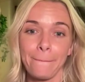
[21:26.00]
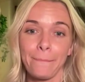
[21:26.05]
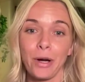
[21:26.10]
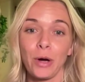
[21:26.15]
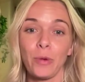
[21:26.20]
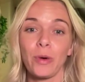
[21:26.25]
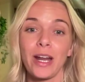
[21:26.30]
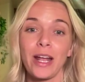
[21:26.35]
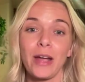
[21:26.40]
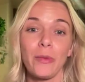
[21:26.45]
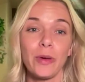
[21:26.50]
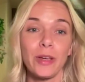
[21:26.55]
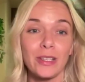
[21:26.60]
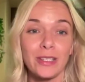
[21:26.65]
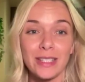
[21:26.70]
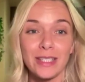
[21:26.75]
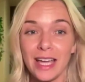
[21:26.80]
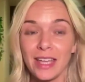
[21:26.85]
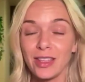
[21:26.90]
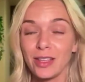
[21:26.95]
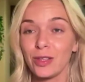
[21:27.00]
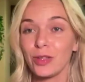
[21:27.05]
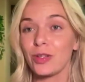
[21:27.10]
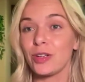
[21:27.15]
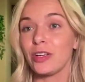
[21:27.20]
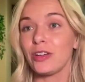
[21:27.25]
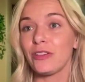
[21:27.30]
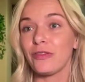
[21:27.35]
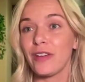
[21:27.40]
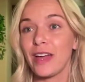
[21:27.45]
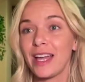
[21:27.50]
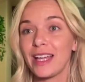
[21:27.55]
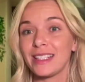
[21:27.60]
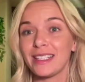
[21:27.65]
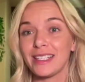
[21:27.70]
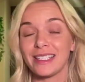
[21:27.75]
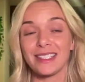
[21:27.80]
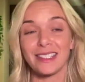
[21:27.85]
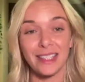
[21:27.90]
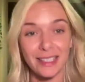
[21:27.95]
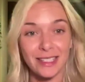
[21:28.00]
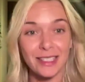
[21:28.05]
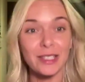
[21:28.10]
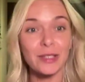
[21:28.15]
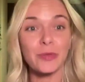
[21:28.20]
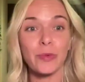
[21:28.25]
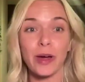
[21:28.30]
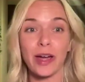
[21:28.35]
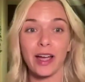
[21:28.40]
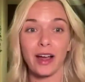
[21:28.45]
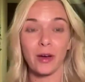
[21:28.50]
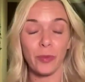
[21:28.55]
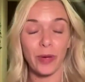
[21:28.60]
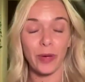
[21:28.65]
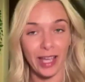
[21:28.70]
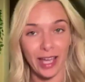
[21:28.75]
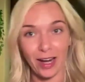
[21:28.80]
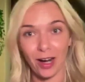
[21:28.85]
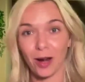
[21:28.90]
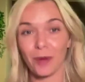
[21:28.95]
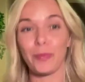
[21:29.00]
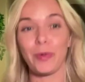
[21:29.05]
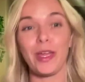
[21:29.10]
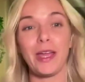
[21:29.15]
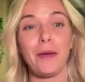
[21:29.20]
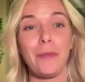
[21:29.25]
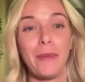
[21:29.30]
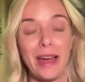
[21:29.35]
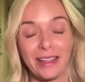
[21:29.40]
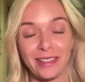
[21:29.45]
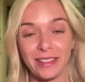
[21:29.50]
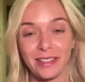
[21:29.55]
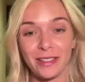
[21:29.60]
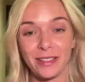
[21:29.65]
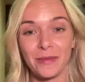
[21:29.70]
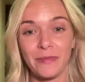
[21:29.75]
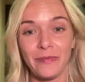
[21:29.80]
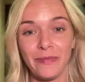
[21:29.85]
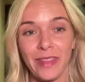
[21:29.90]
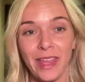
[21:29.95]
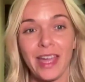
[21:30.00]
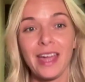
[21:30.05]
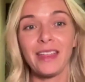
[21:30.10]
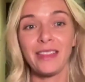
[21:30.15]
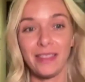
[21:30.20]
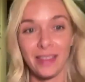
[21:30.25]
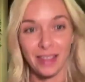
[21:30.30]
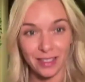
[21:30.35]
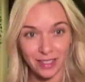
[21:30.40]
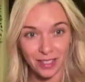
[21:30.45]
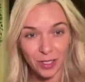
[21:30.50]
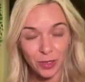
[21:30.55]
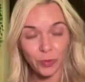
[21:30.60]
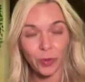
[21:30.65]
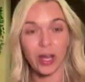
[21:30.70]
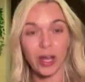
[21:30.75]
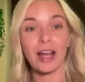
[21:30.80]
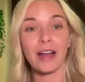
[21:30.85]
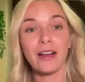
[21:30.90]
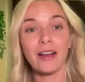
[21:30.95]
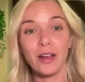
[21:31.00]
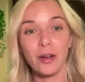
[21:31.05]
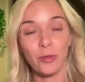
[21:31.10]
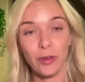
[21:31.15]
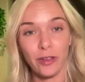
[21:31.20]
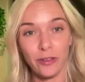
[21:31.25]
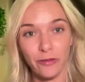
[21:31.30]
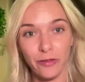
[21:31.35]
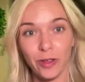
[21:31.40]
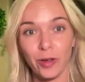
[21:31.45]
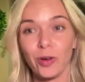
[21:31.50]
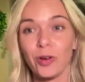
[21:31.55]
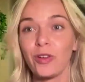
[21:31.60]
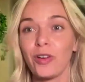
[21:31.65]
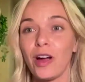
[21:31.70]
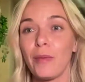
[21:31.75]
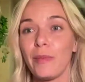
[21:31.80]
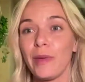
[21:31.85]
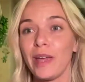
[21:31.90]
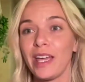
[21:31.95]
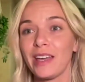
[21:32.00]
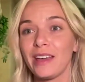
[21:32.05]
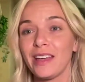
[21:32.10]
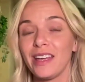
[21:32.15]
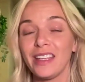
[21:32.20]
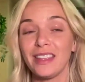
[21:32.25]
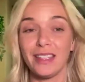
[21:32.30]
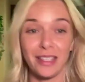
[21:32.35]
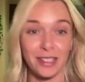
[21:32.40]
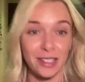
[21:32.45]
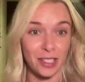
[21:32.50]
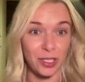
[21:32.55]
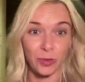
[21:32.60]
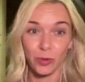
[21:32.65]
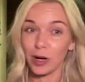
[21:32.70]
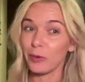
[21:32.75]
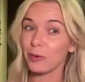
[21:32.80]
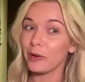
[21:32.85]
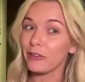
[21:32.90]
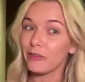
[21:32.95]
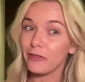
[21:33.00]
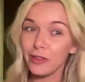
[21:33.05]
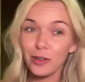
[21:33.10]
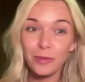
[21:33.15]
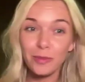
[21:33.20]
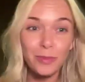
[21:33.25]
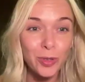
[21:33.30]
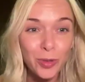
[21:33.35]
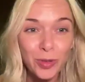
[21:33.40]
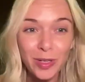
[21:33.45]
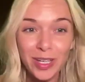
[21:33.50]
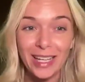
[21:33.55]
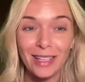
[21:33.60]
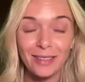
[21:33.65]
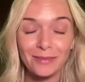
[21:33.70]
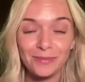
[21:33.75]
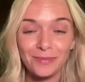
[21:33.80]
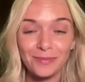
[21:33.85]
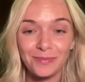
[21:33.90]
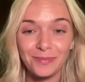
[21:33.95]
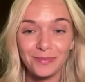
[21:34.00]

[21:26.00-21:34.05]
But what I will say in the luteal phase is this is where we get our PMS. This is where we feel crummy. This is where we feel moody.